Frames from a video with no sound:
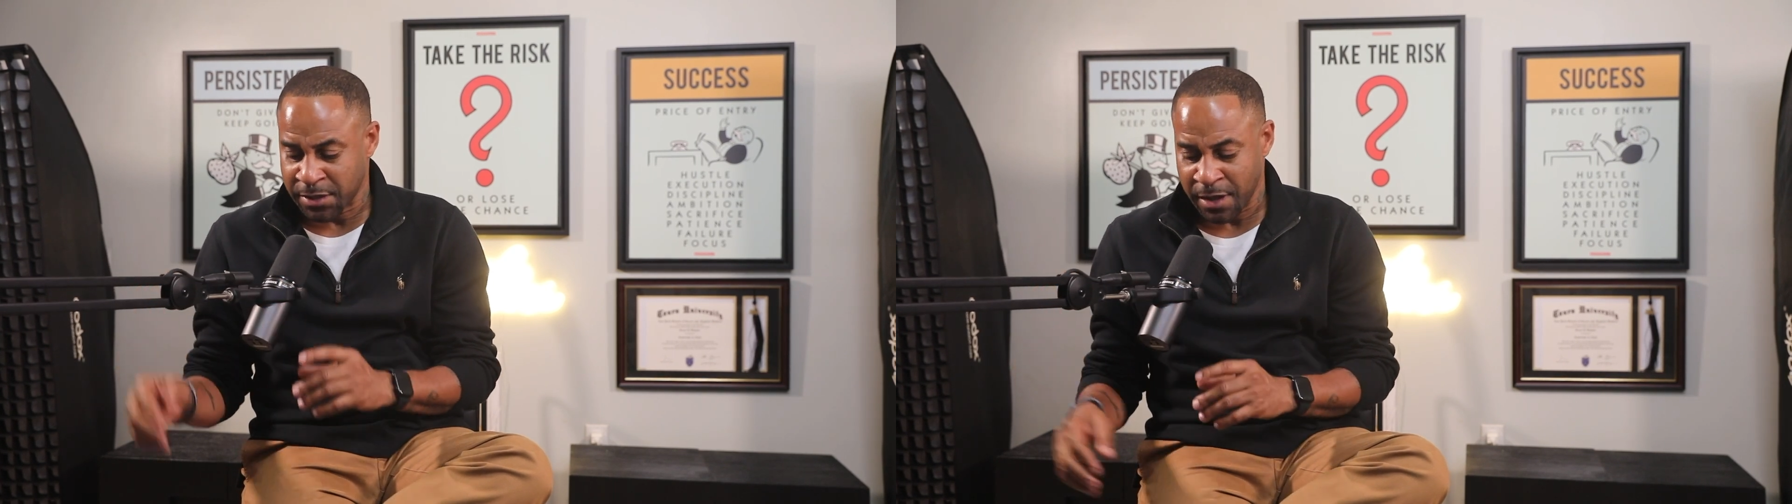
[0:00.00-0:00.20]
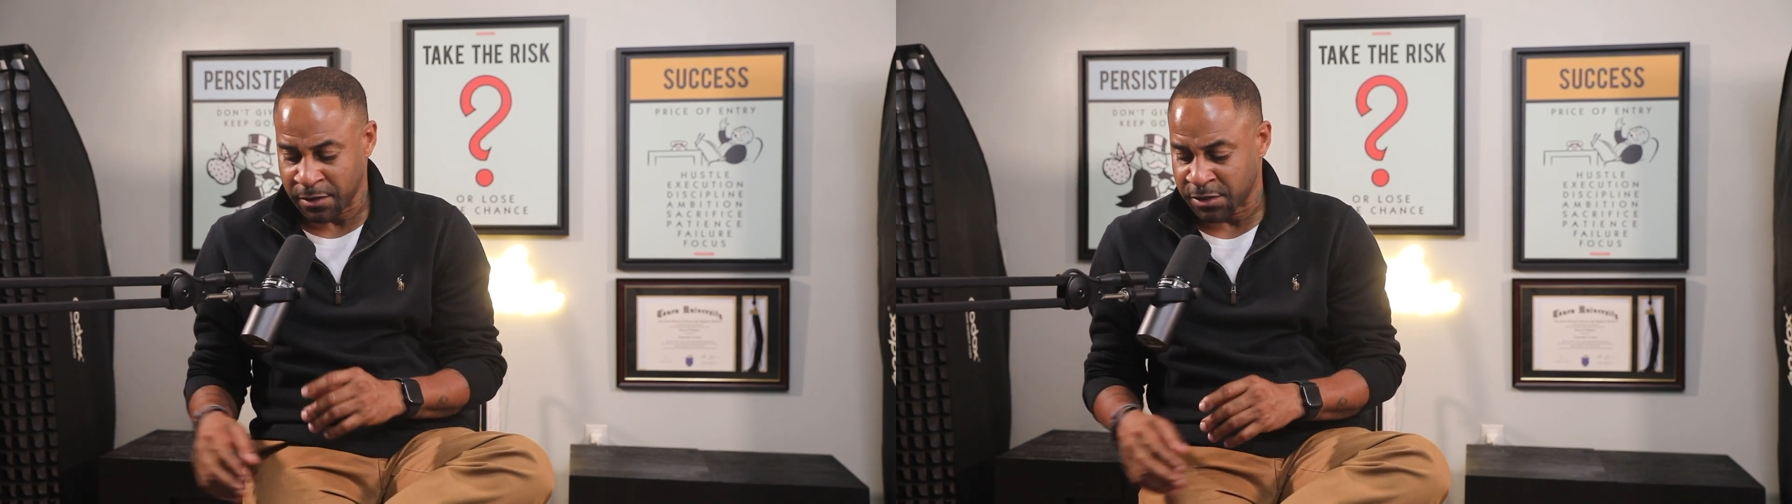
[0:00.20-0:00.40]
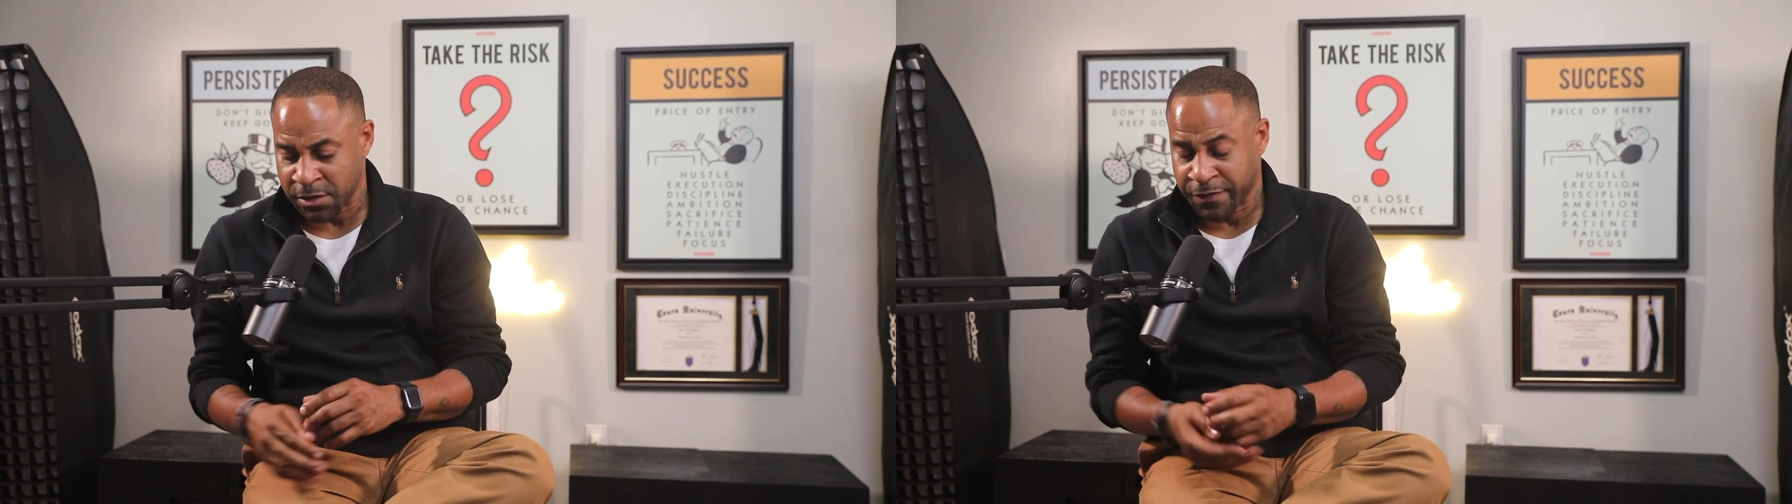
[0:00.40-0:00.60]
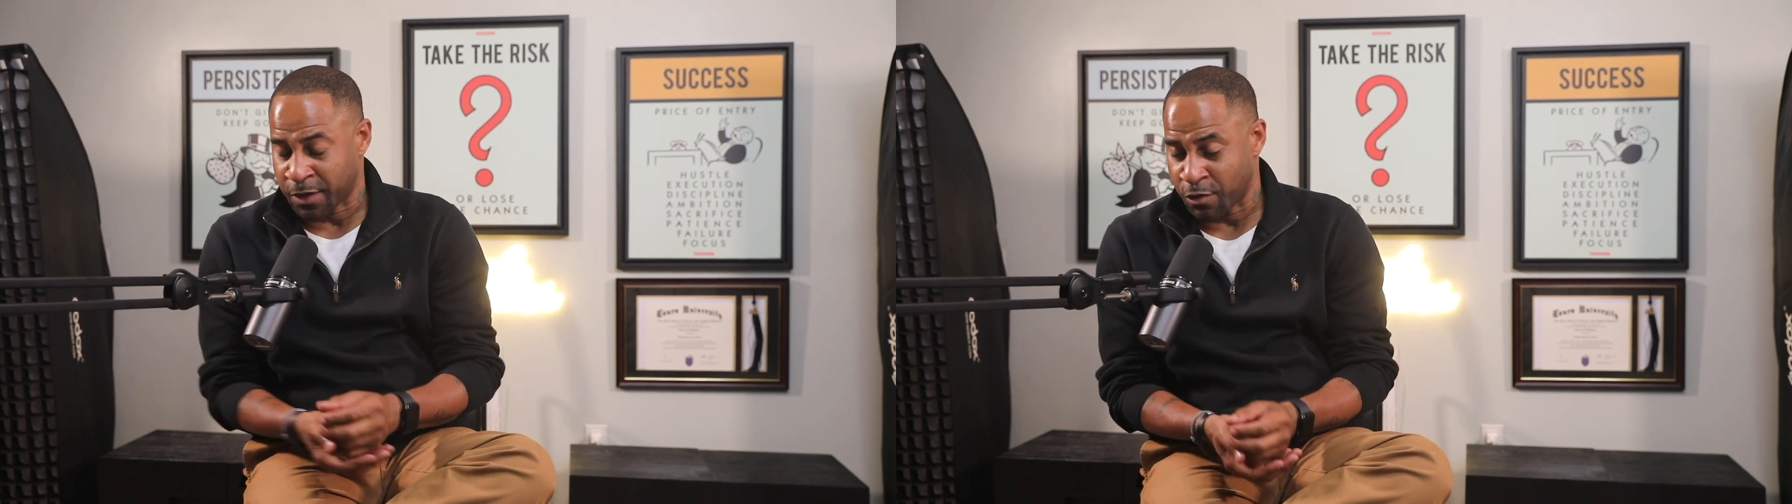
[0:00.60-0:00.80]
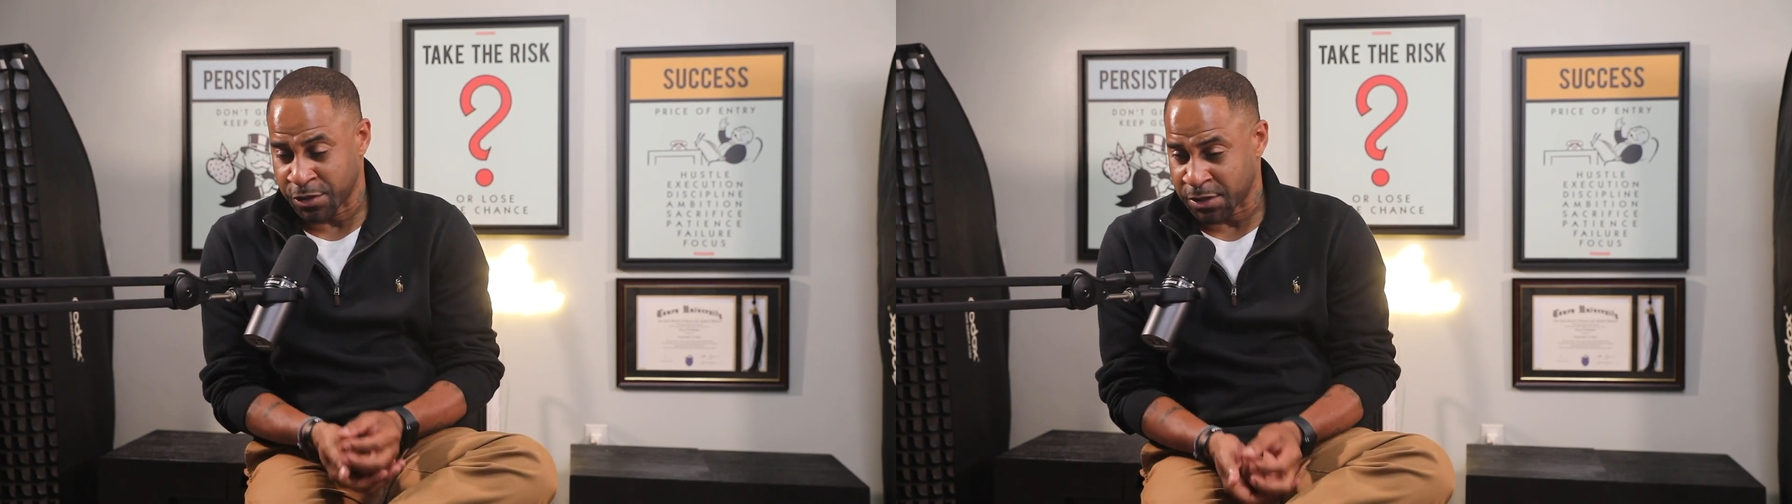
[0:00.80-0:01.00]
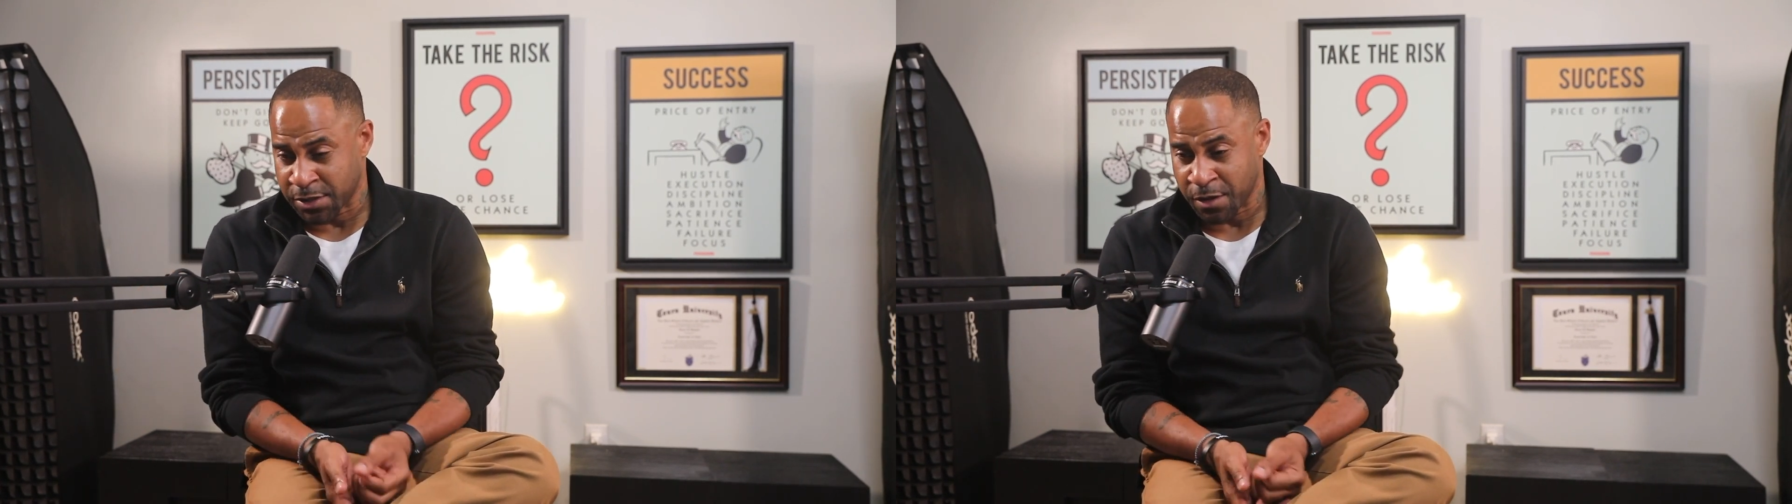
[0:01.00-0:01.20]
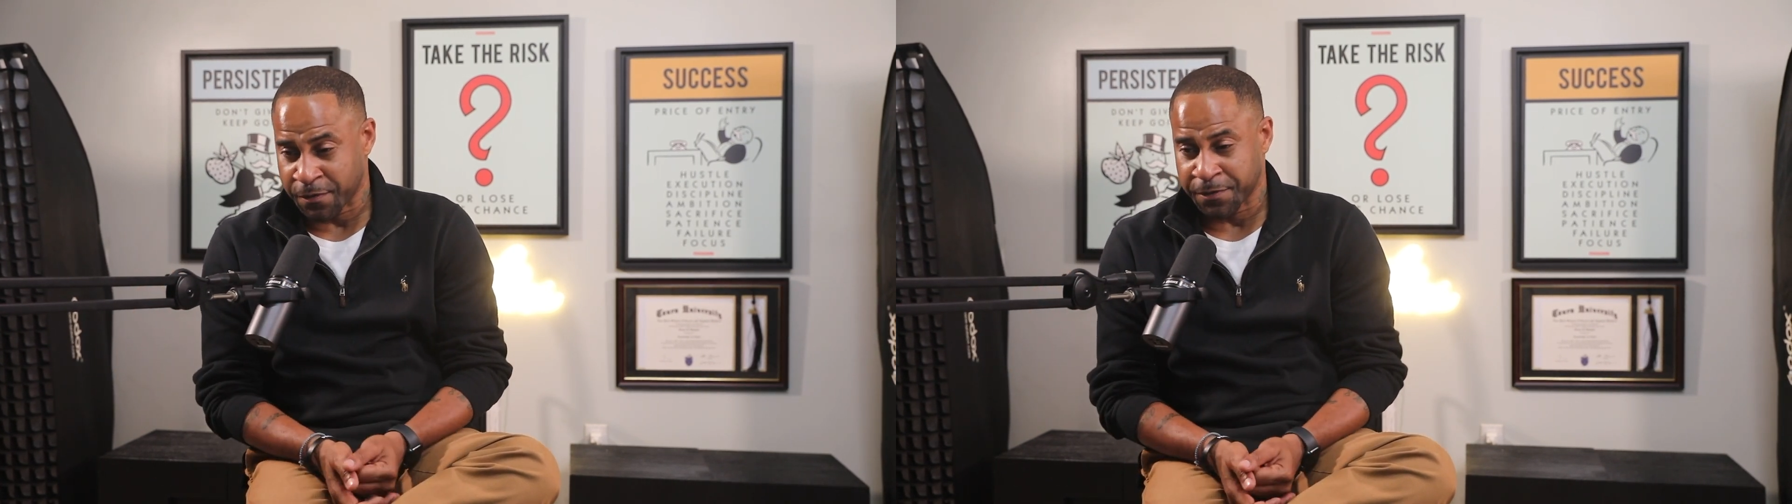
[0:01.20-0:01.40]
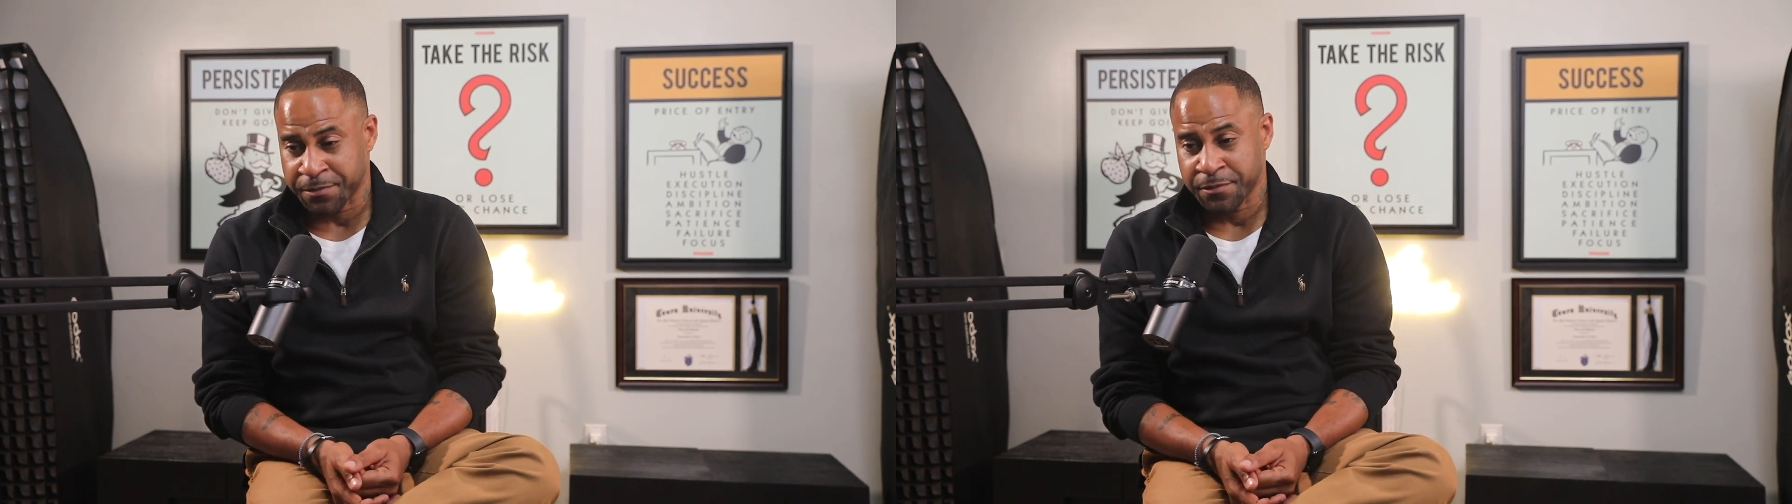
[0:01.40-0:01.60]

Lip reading: down and just record yourself.